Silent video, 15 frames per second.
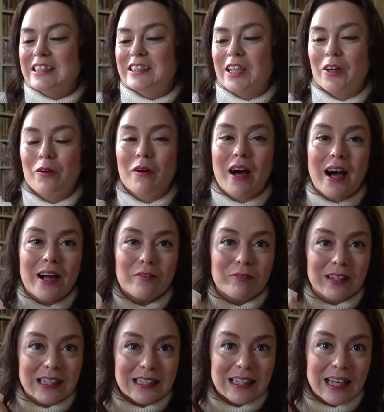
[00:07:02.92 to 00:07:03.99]
So I
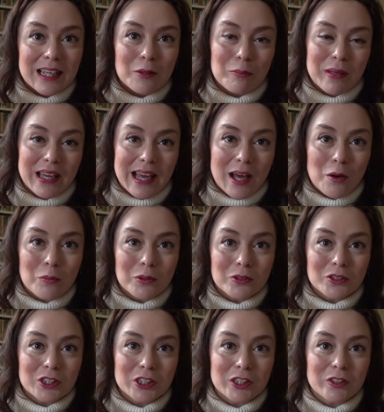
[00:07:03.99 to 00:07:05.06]
really like being
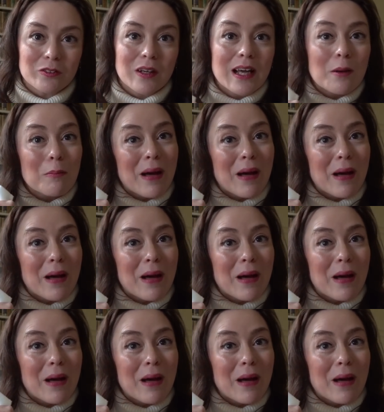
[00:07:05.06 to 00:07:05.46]
able to